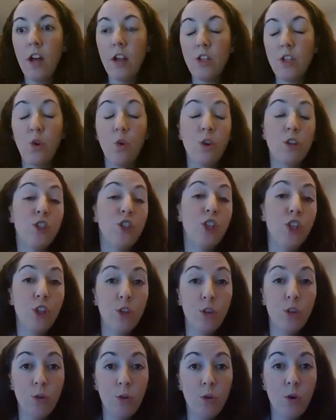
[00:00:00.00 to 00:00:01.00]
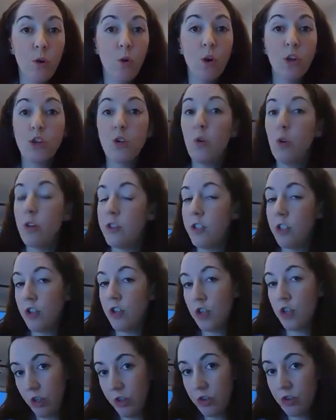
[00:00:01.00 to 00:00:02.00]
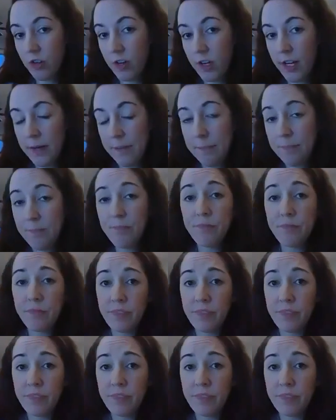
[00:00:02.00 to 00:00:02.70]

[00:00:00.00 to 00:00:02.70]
towards you or towards your children,